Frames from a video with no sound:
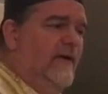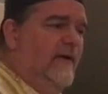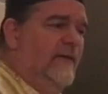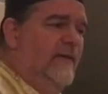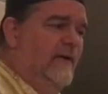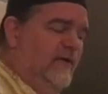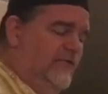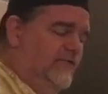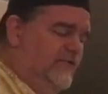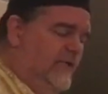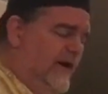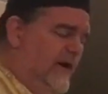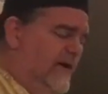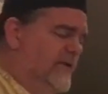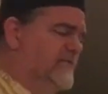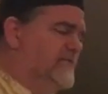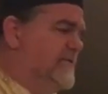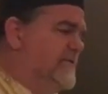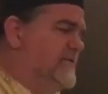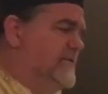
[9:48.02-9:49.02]
Now,
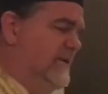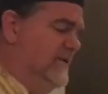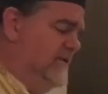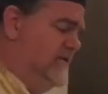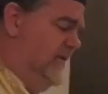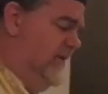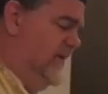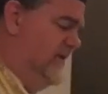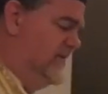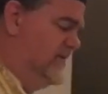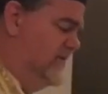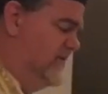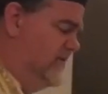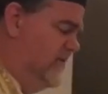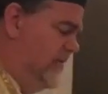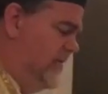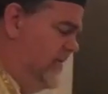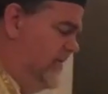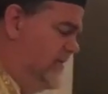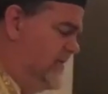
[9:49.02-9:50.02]
trials are sent to us
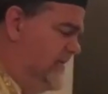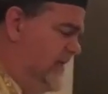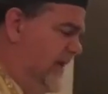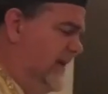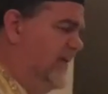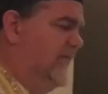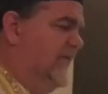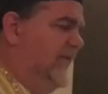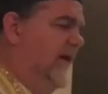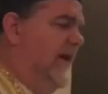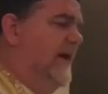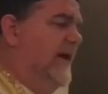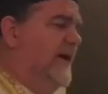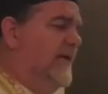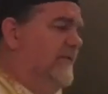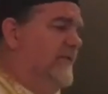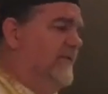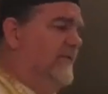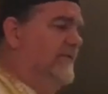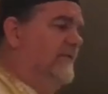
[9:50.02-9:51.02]
in order to sanctify
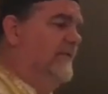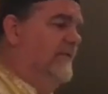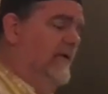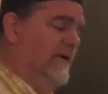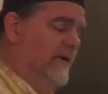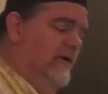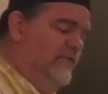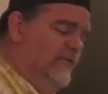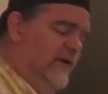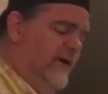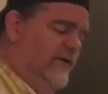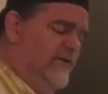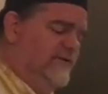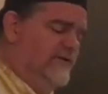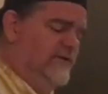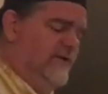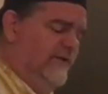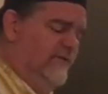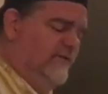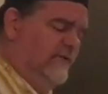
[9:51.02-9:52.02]
us,
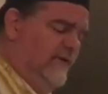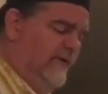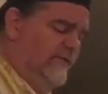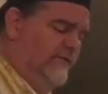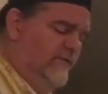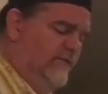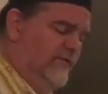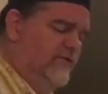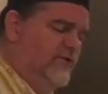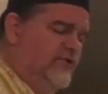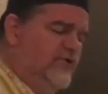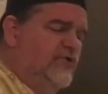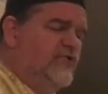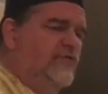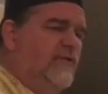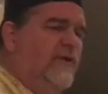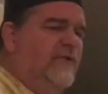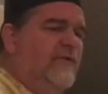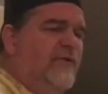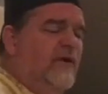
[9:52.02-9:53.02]
trials are sent for us in order to
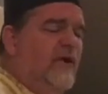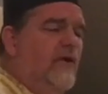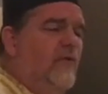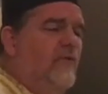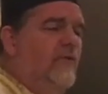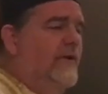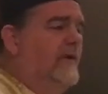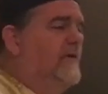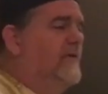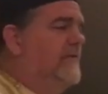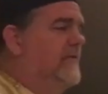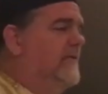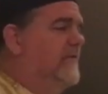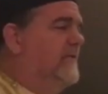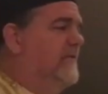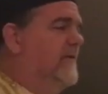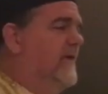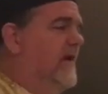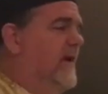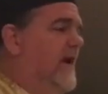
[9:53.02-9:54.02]
strengthen our
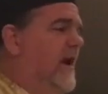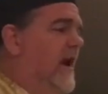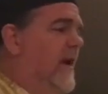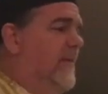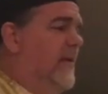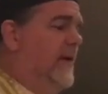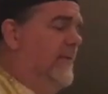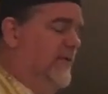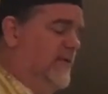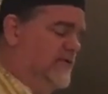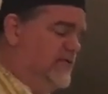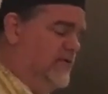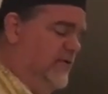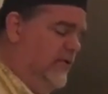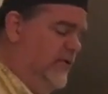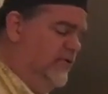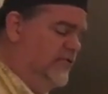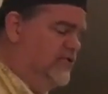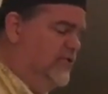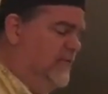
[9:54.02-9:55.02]
wills. But it must
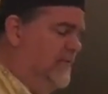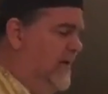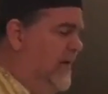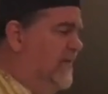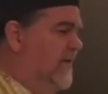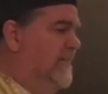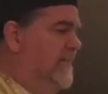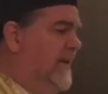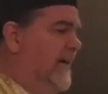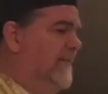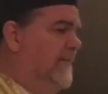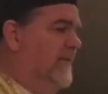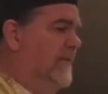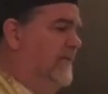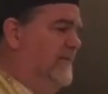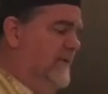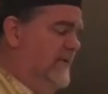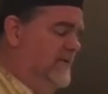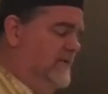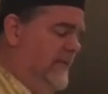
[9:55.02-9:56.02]
also be
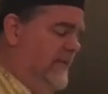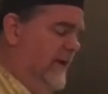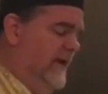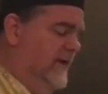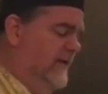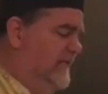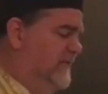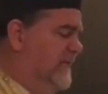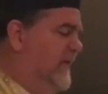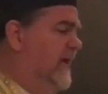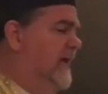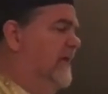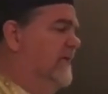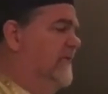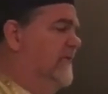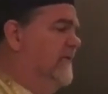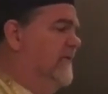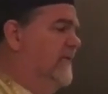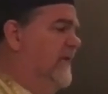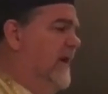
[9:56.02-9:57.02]
remembered and to make us
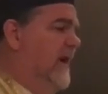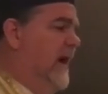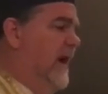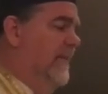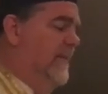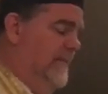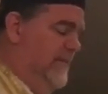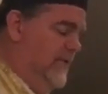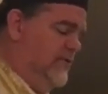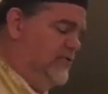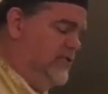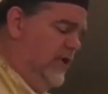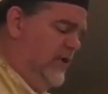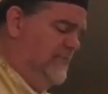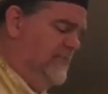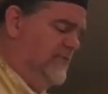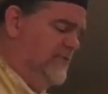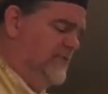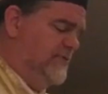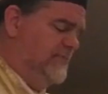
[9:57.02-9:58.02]
saints. It must
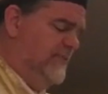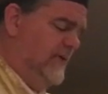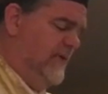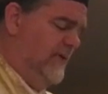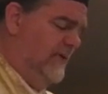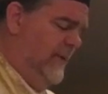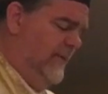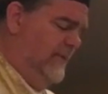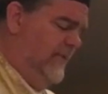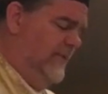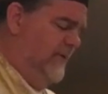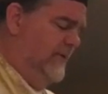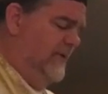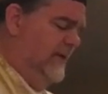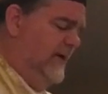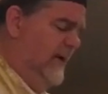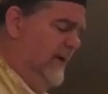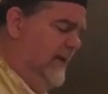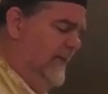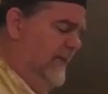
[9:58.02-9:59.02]
also be
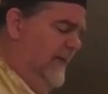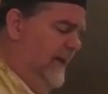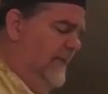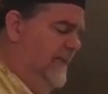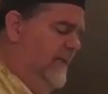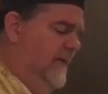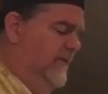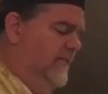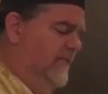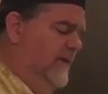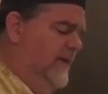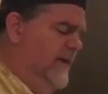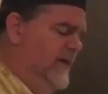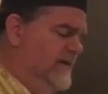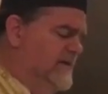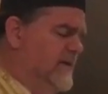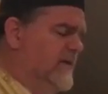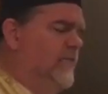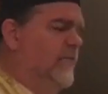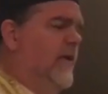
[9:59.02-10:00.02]
remembered that the
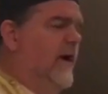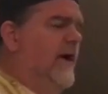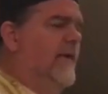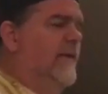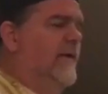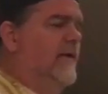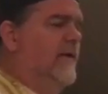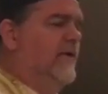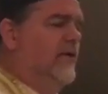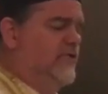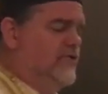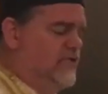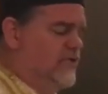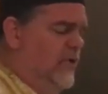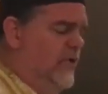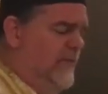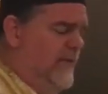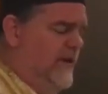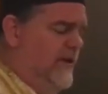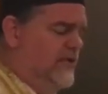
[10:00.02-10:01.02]
reason why there are
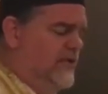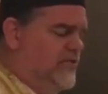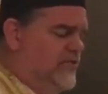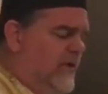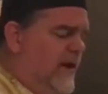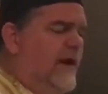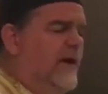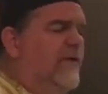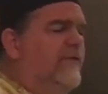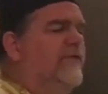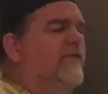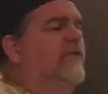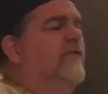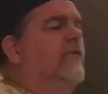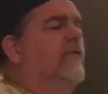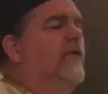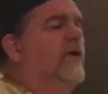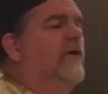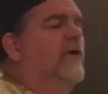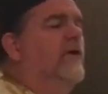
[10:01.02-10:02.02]
so many trials in
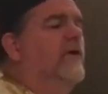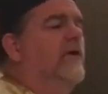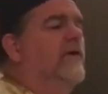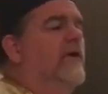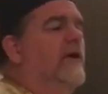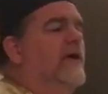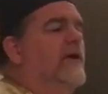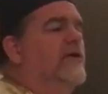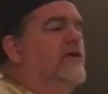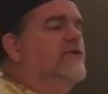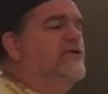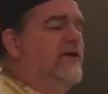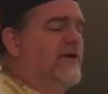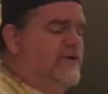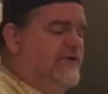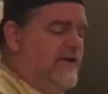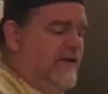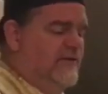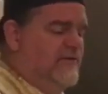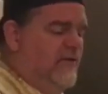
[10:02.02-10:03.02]
the world,
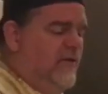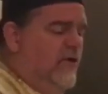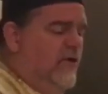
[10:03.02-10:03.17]
such as